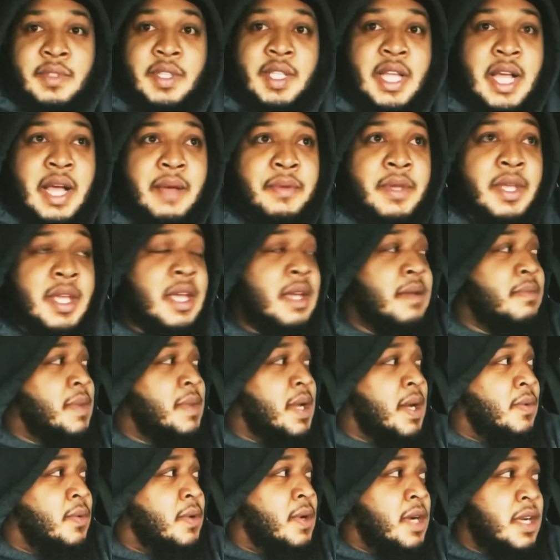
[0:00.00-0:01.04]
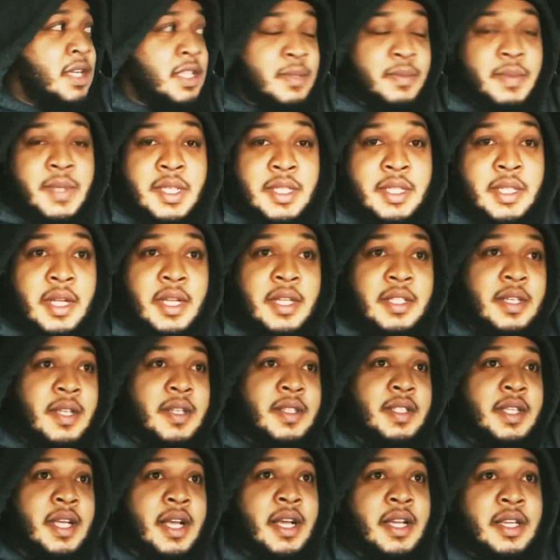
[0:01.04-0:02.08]
I be getting my words messed up
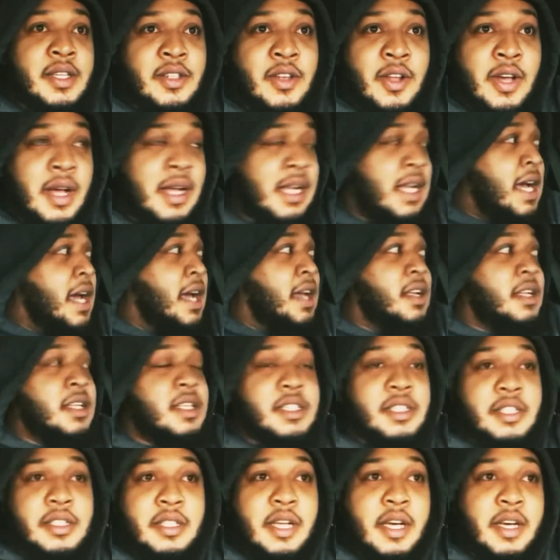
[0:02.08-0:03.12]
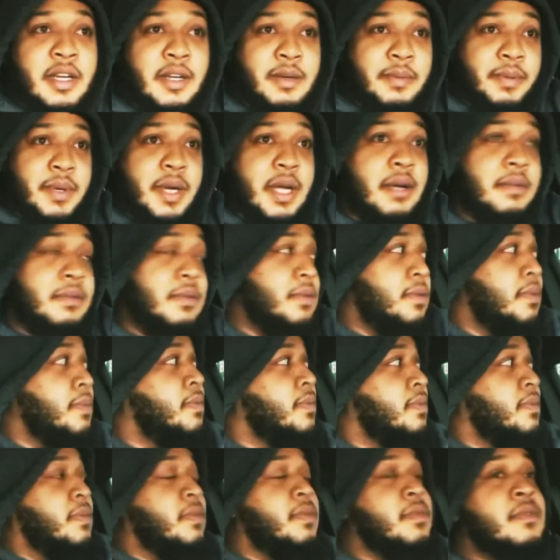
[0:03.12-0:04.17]
sometimes. You know I got a little stutter problem.
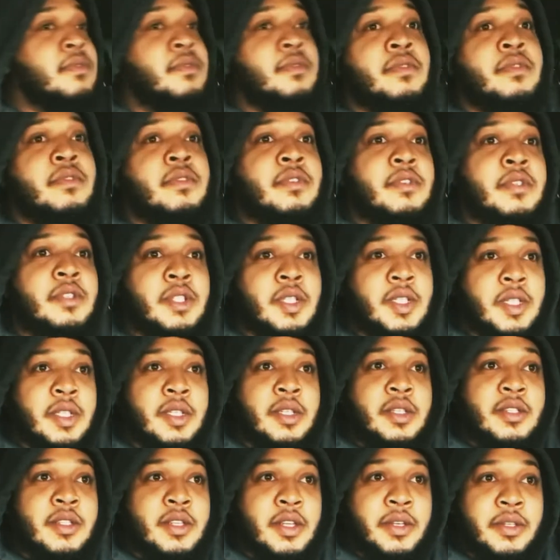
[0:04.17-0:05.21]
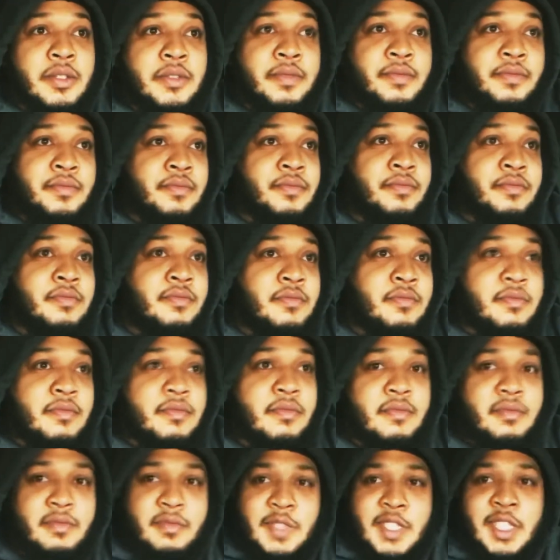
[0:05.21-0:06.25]
So,
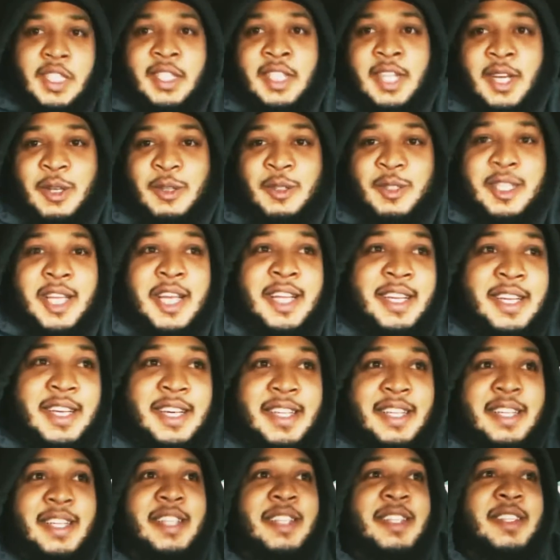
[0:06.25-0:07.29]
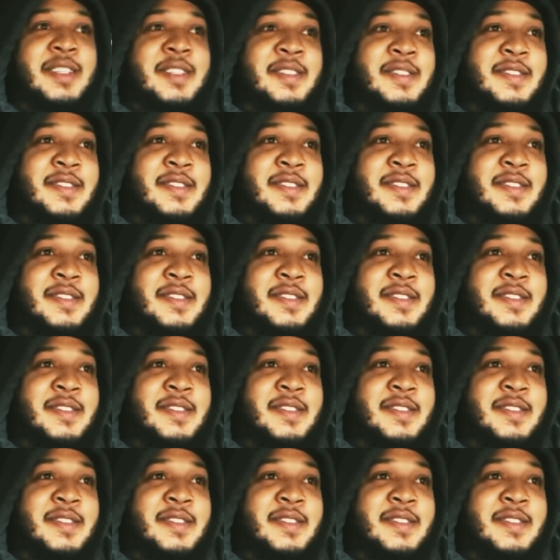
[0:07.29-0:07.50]
don't say nothing either.